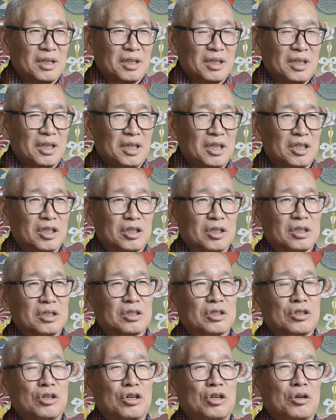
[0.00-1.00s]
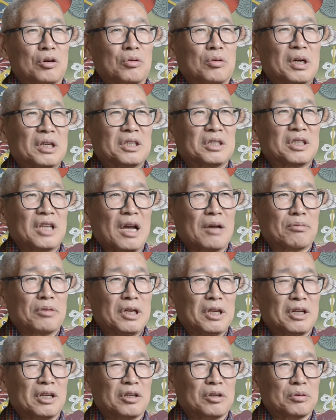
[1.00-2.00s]
He saw what is
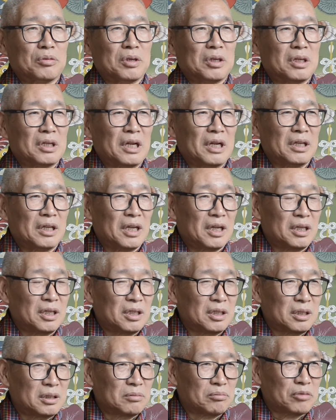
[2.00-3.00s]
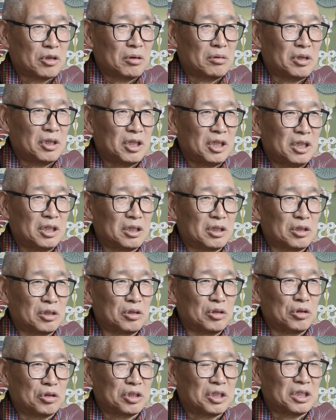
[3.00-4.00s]
happening in the world and then probably he
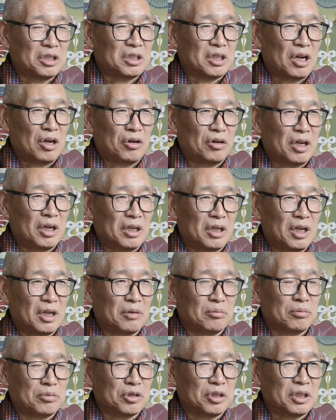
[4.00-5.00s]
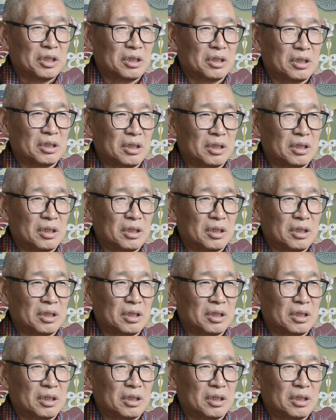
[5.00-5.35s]
noted down and then put it